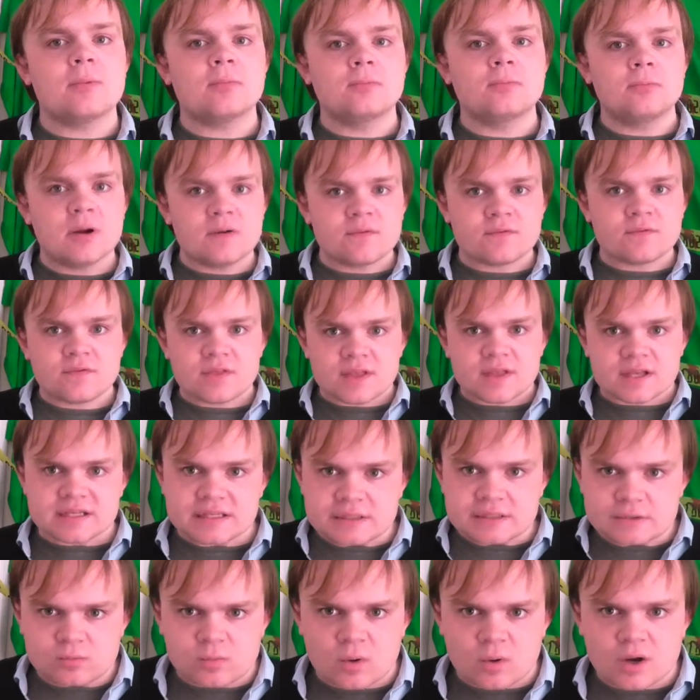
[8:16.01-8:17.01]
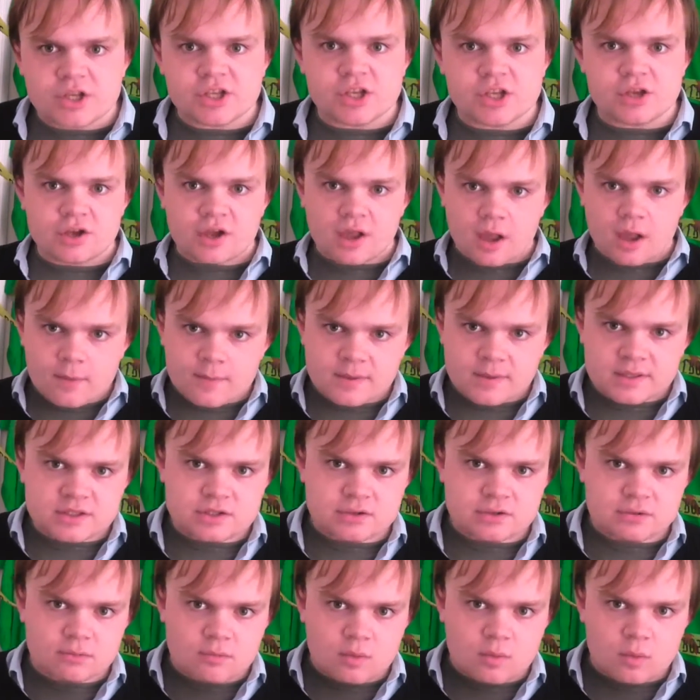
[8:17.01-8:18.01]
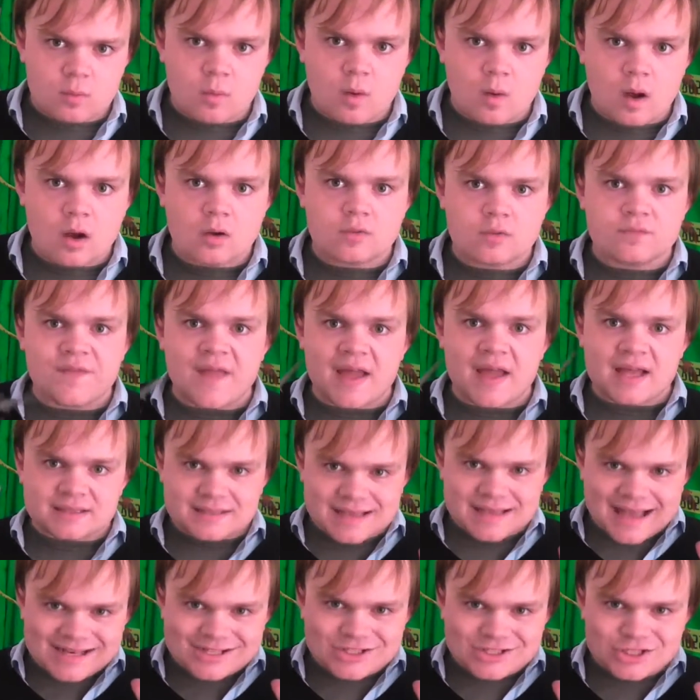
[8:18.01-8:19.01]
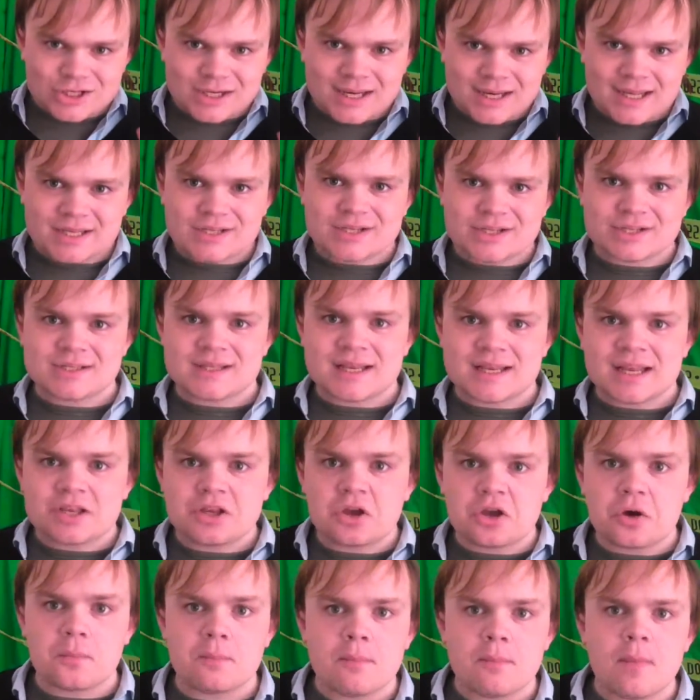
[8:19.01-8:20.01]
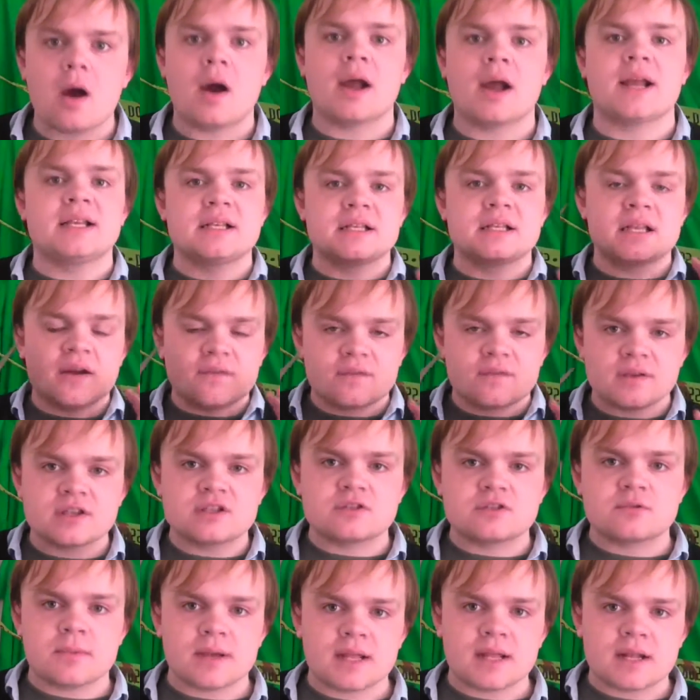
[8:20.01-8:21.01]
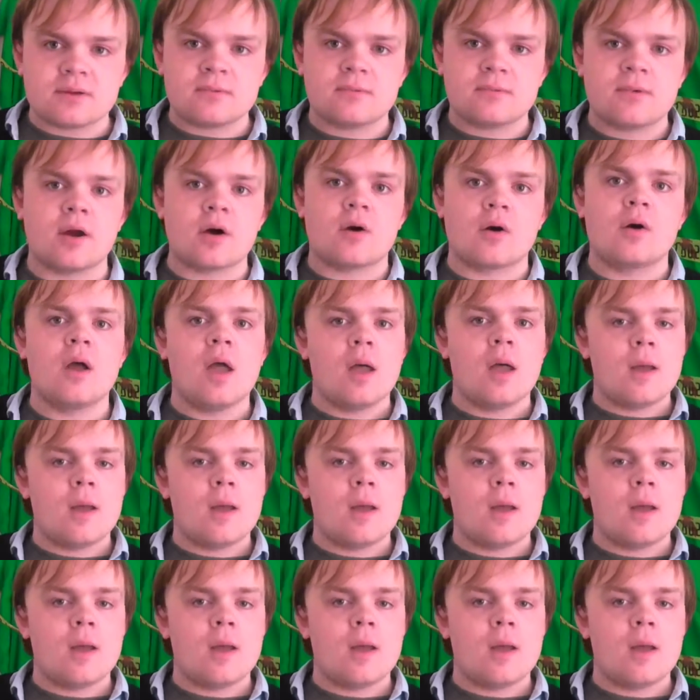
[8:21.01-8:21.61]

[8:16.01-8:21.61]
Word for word: With this one, you go into a world that's actually just in your mind. Nothing's really real.